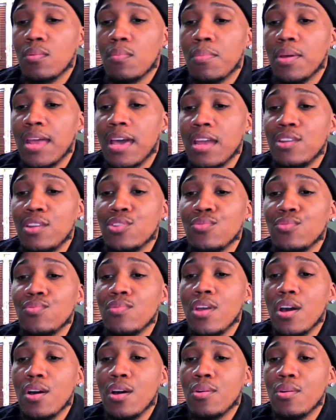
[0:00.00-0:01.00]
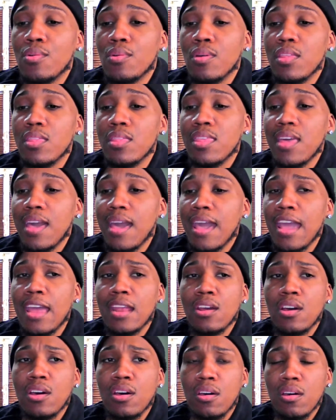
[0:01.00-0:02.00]
But I do know
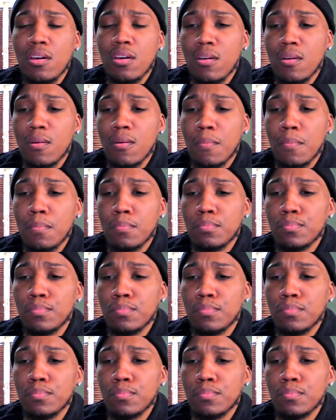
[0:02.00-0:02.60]
that um